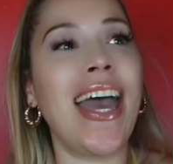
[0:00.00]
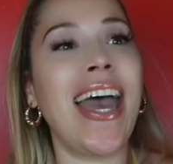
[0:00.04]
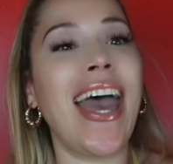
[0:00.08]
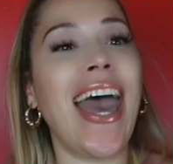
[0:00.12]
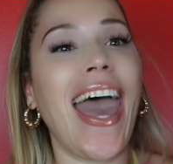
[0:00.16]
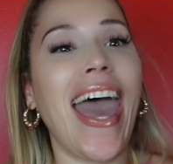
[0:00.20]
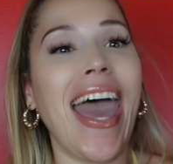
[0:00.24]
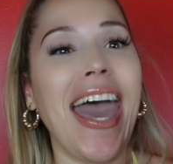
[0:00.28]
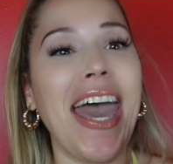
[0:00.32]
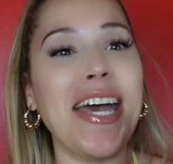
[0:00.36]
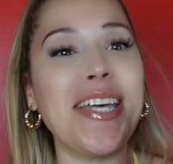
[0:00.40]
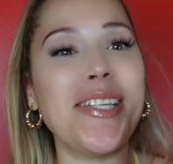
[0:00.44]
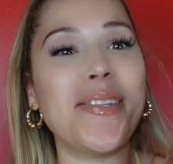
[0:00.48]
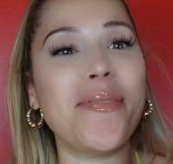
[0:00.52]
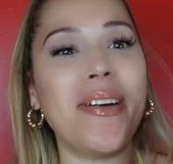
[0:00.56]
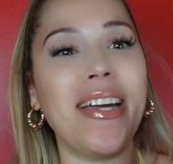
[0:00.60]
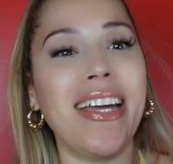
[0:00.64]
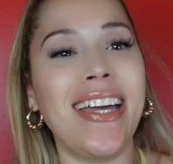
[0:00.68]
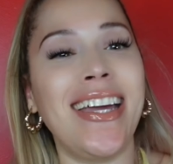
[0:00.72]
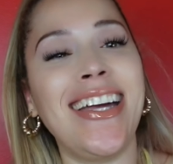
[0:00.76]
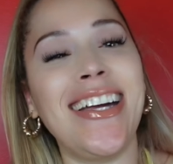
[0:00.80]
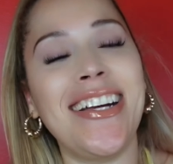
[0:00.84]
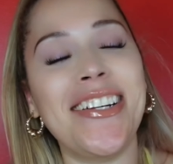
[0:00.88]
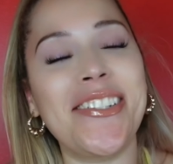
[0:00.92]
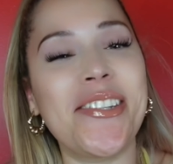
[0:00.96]
as we're
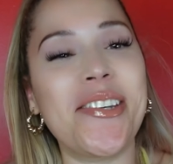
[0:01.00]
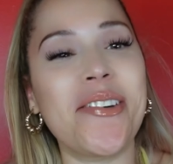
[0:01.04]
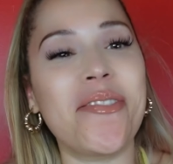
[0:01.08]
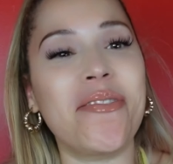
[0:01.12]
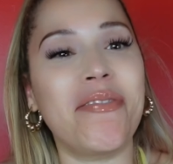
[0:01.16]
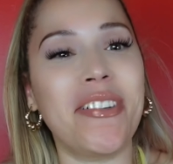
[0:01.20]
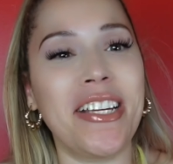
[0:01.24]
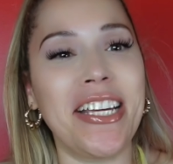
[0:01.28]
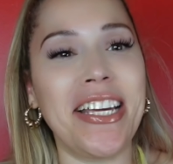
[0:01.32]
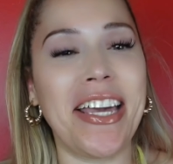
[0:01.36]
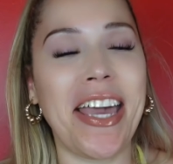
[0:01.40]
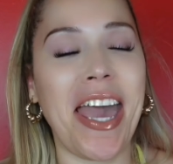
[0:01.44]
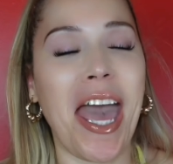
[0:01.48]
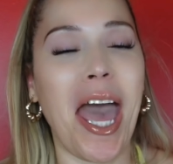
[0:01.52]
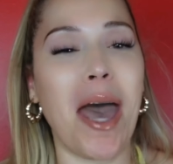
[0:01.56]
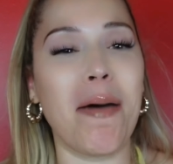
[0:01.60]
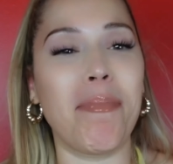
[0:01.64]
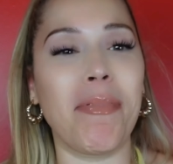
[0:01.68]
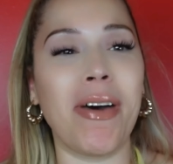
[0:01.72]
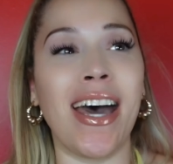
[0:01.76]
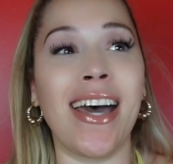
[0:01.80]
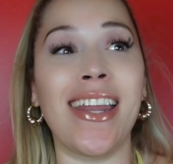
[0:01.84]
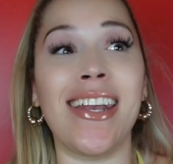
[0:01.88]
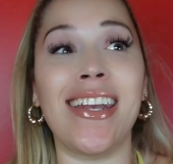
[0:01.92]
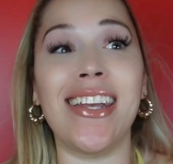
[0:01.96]
here to recap
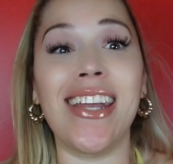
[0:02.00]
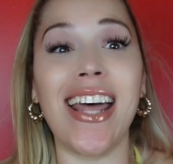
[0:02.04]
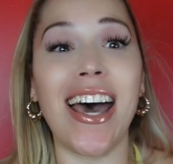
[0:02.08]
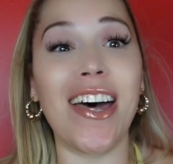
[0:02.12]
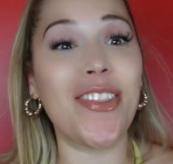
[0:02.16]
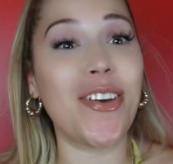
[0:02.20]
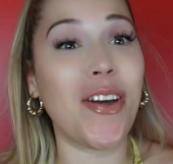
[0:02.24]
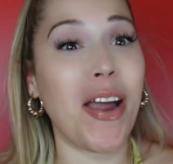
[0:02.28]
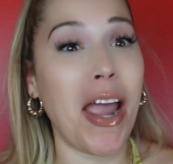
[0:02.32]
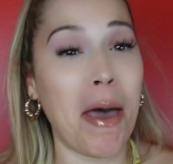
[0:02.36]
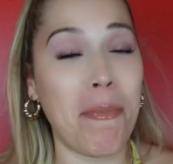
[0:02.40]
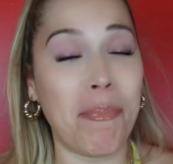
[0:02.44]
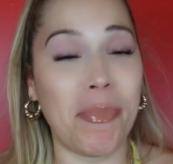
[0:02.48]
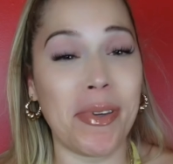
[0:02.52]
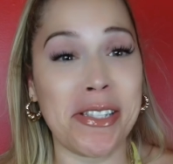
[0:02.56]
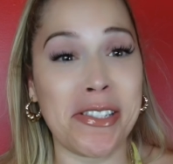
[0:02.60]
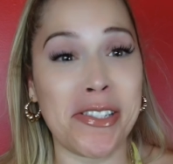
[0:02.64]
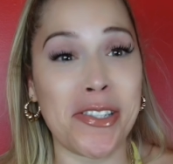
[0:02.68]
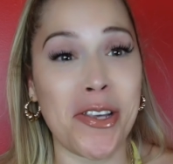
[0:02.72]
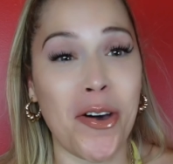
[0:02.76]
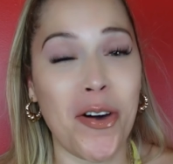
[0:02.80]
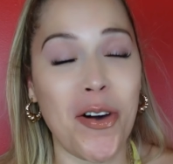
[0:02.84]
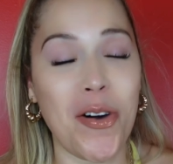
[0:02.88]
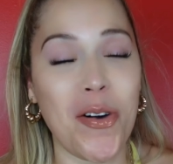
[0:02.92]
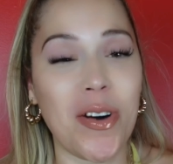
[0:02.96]
another
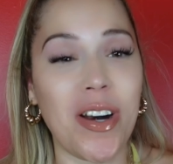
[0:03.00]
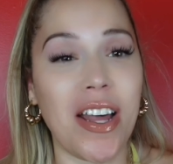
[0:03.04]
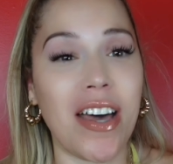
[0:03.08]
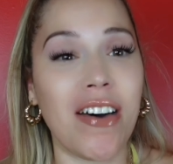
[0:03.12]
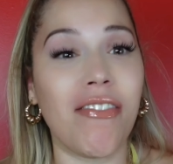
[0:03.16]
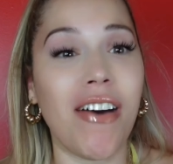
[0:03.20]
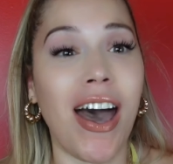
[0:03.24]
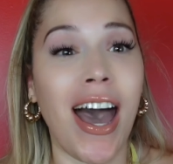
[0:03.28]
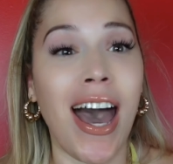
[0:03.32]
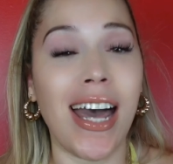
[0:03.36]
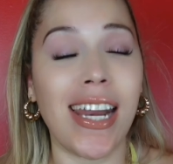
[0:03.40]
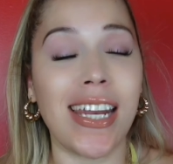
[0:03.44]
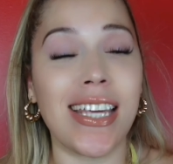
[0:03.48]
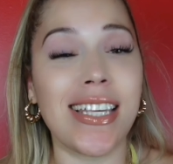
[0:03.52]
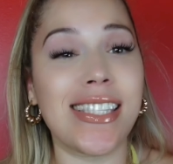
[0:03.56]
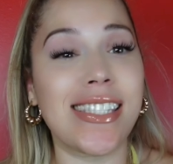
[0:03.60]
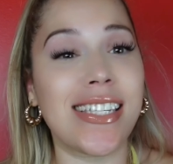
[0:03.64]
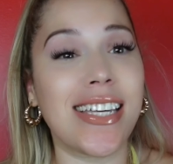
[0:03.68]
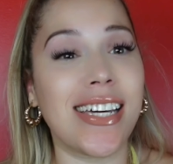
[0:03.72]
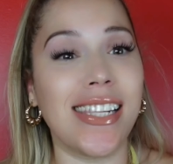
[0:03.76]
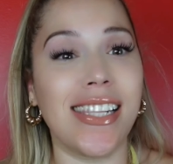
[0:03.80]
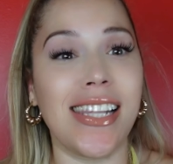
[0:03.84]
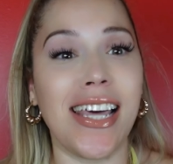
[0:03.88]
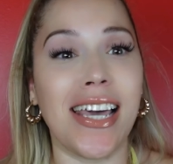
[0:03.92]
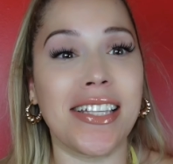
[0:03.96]
episode of Onyx
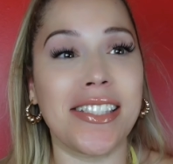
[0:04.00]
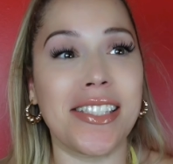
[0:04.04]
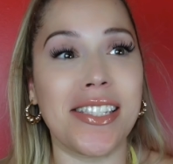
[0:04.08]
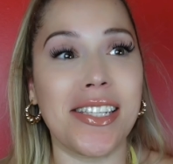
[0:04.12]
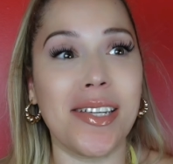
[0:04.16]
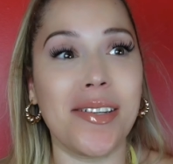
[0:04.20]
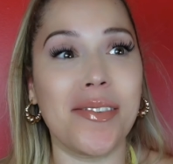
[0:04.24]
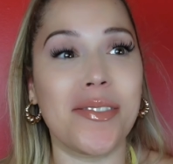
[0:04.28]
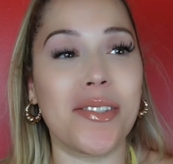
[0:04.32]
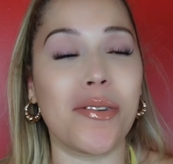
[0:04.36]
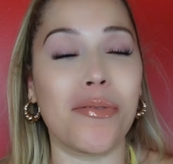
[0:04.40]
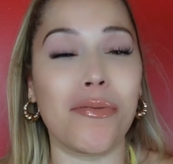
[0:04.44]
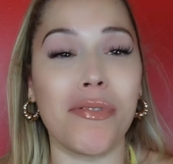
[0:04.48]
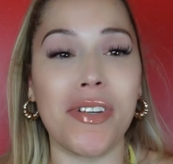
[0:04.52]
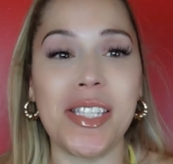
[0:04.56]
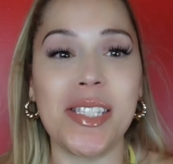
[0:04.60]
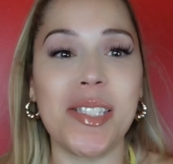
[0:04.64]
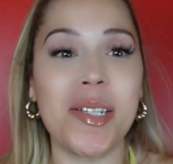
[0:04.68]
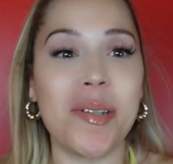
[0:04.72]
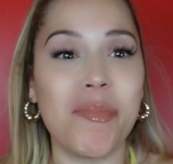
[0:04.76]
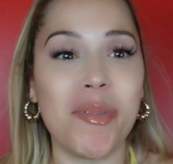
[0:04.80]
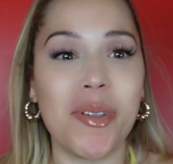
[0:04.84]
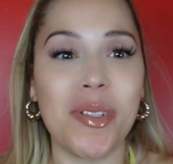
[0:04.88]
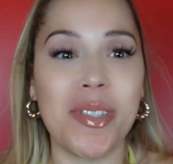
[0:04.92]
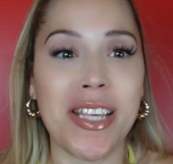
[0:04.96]
Collective's
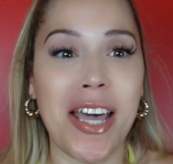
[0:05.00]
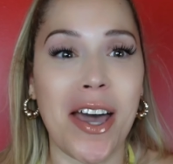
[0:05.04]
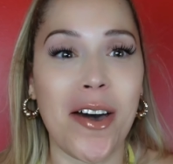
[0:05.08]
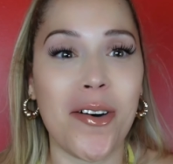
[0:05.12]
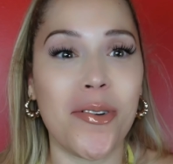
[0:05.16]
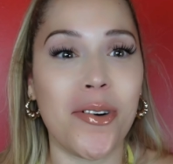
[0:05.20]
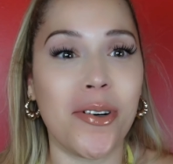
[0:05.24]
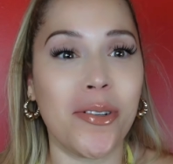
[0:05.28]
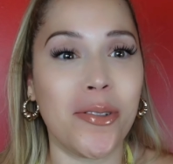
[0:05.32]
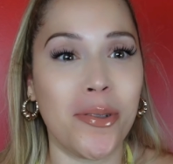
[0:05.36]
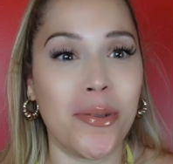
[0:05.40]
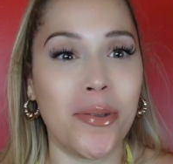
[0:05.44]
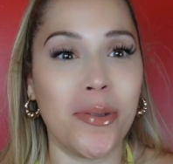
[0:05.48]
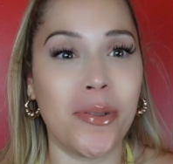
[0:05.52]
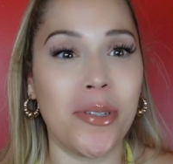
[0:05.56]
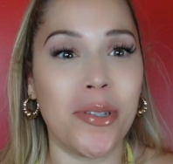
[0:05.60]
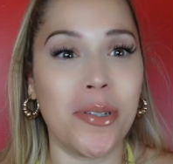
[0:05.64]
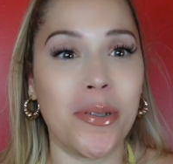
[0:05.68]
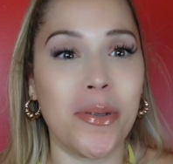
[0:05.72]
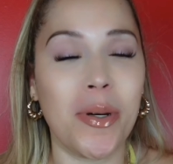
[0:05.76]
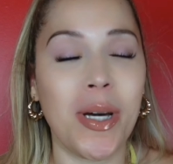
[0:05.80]
Reasonable Doubt on Hulu,